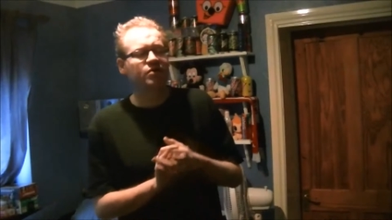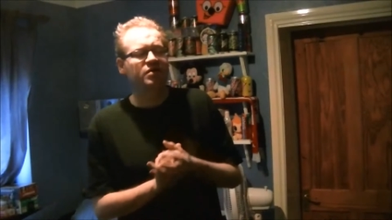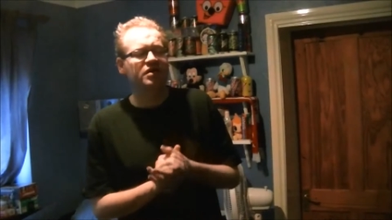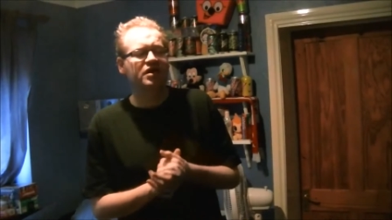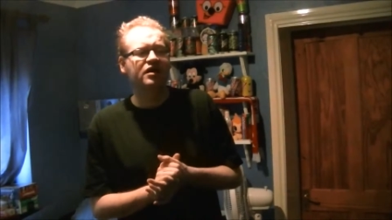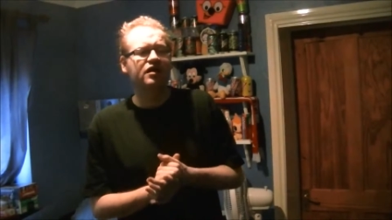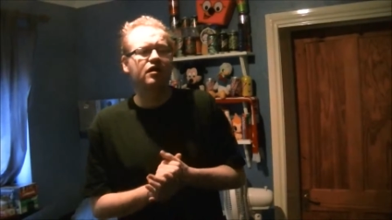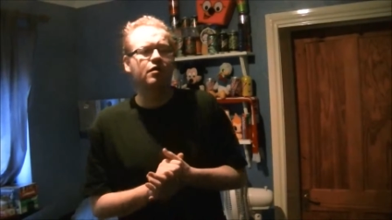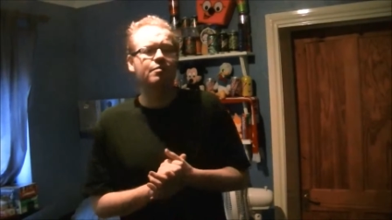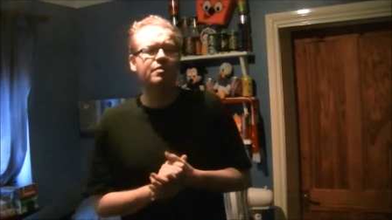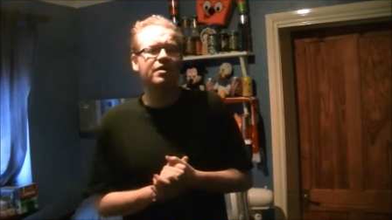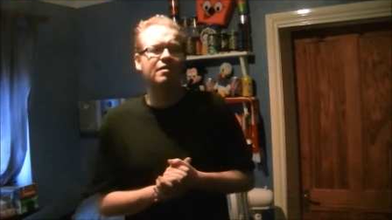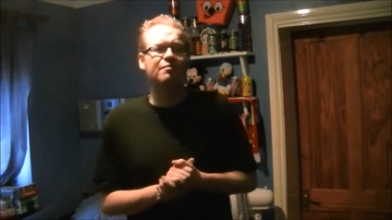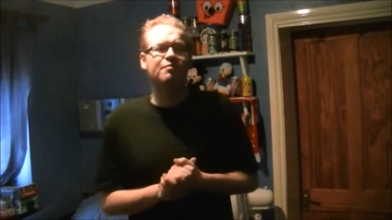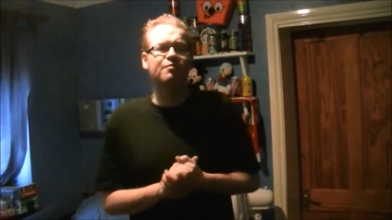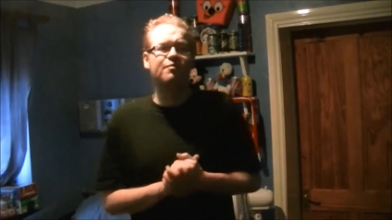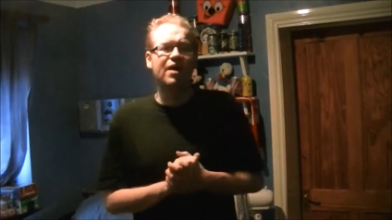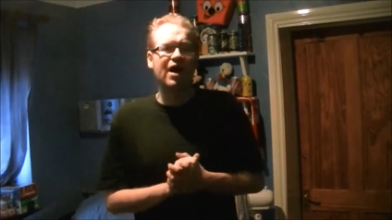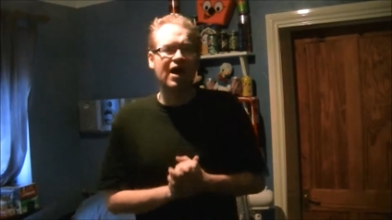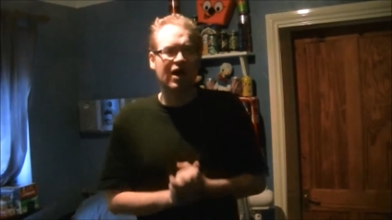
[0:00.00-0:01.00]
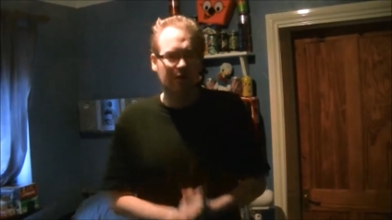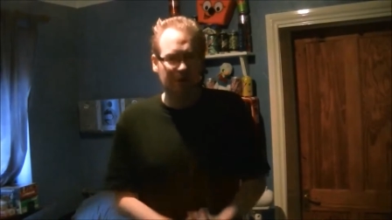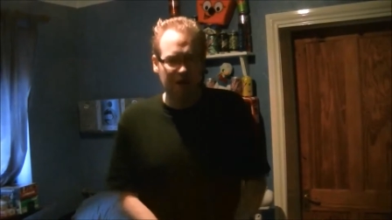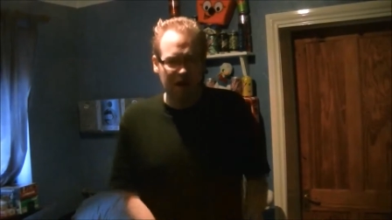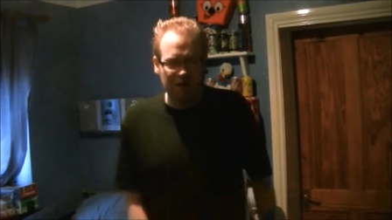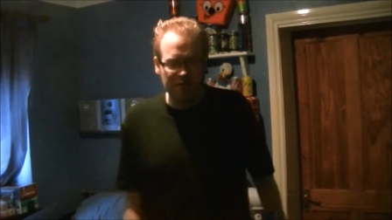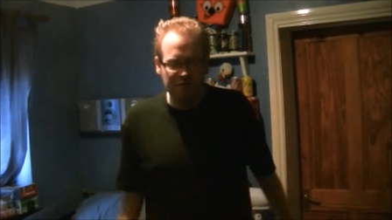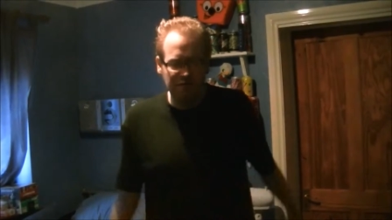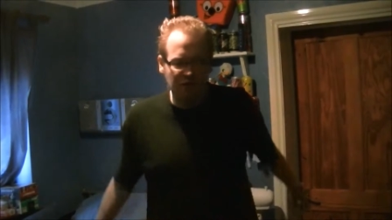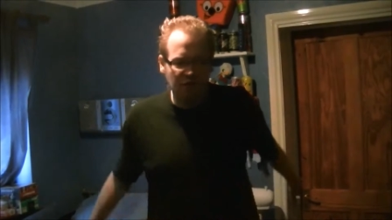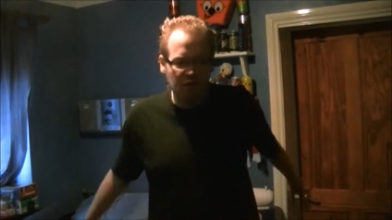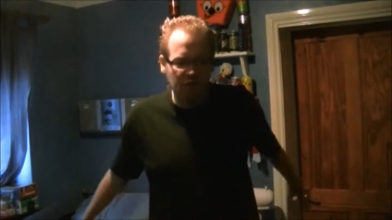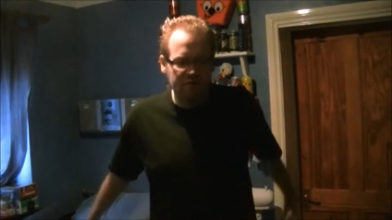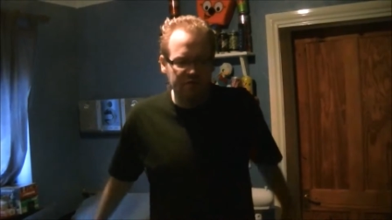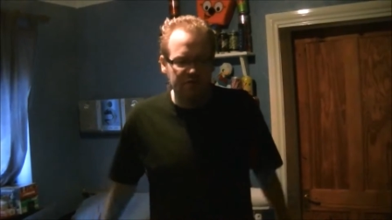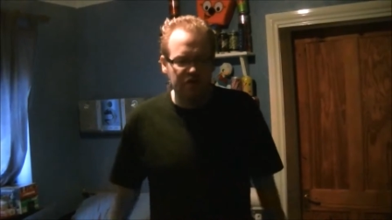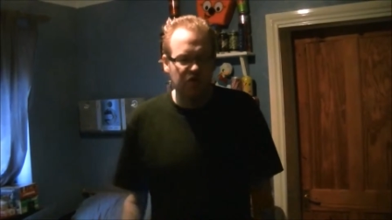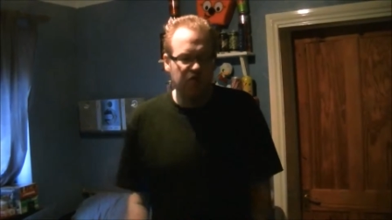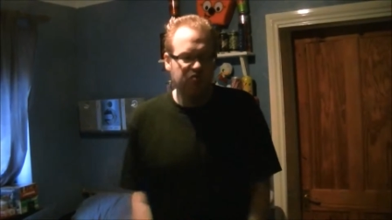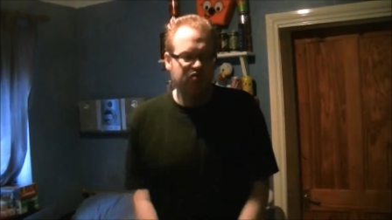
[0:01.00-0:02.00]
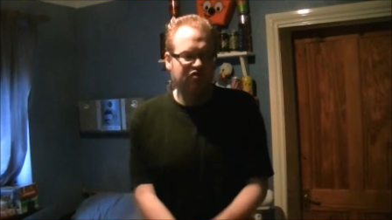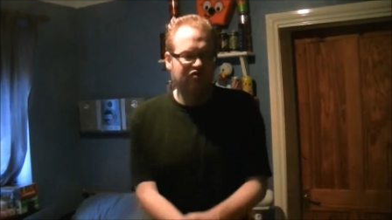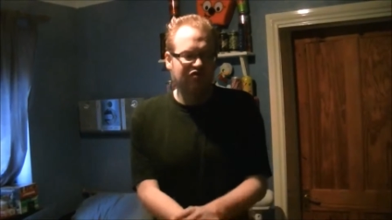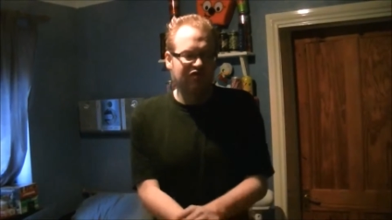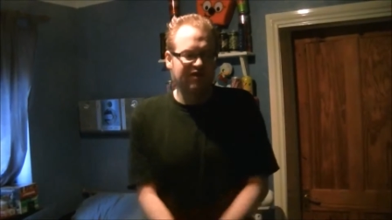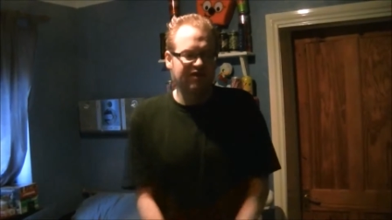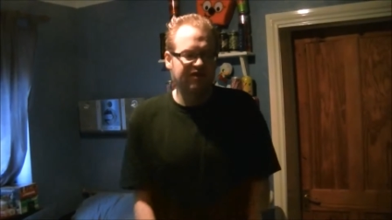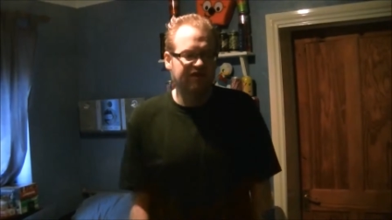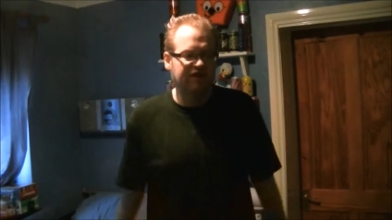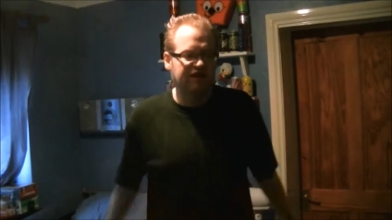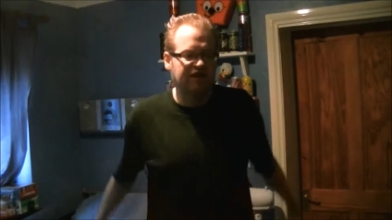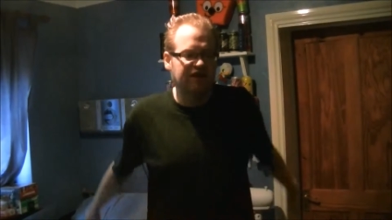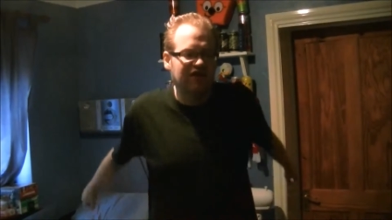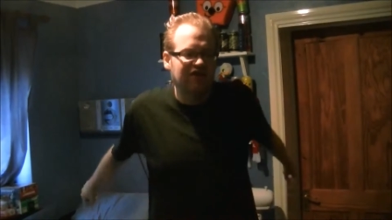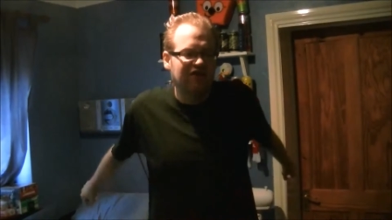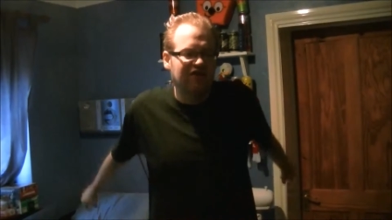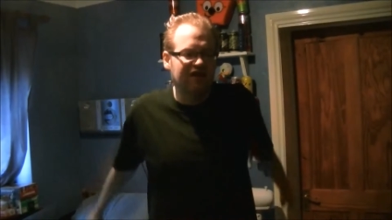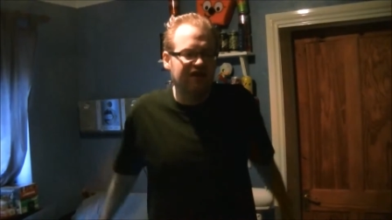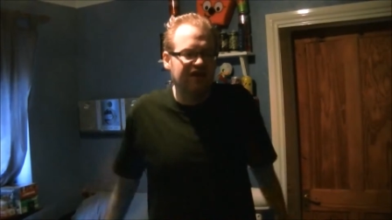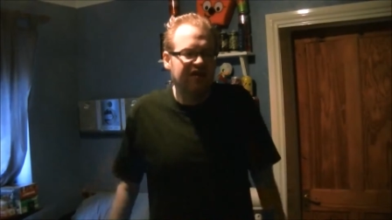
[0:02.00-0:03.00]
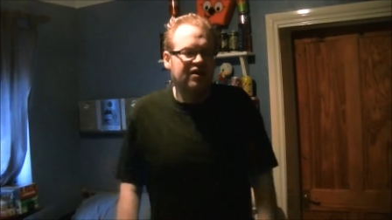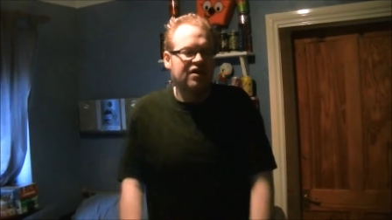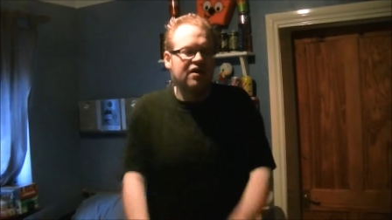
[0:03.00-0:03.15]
with a little bit of background before we go straight to the drink.